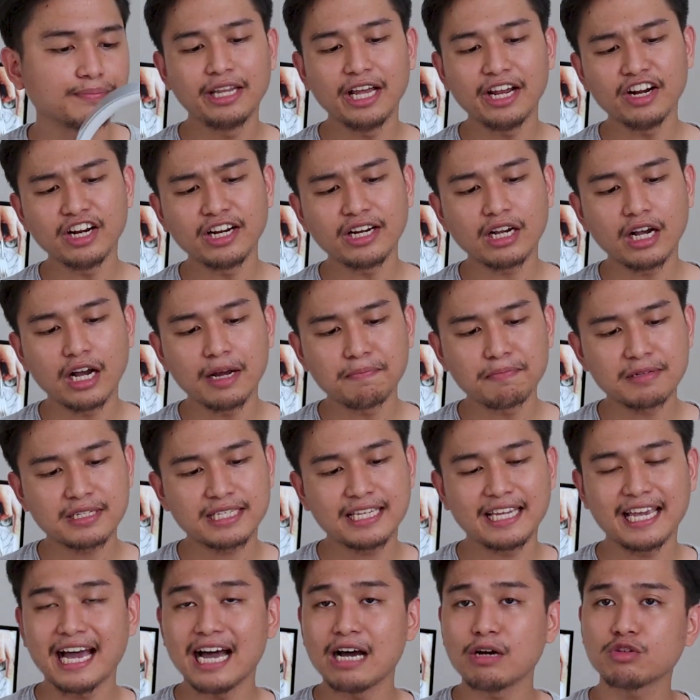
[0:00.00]
The ear cups,
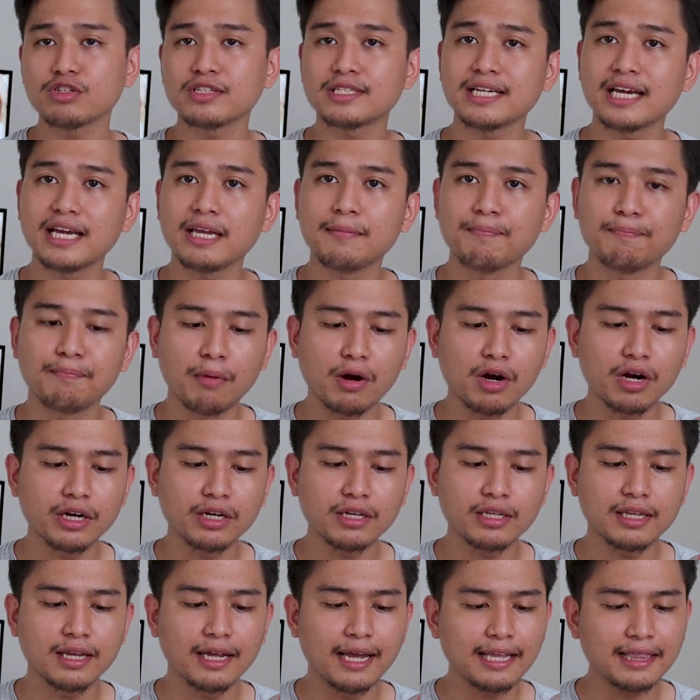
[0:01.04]
the outside
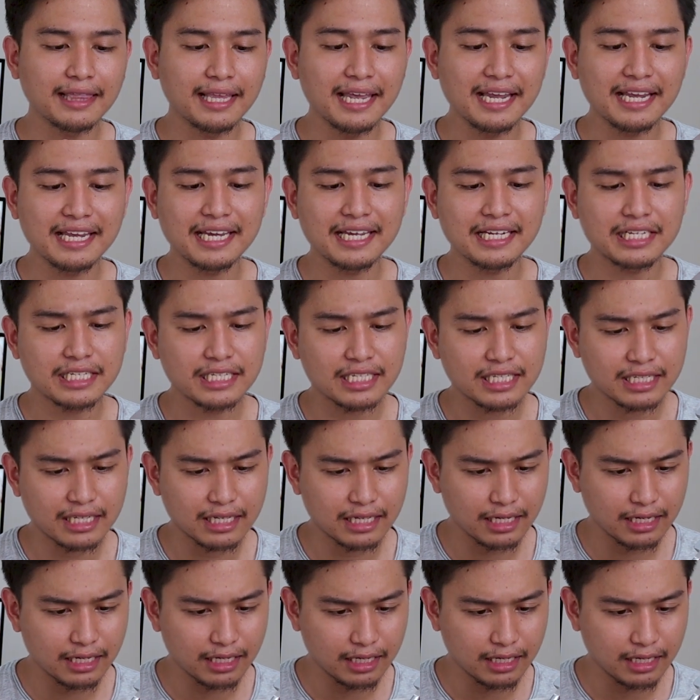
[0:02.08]
part, I think it's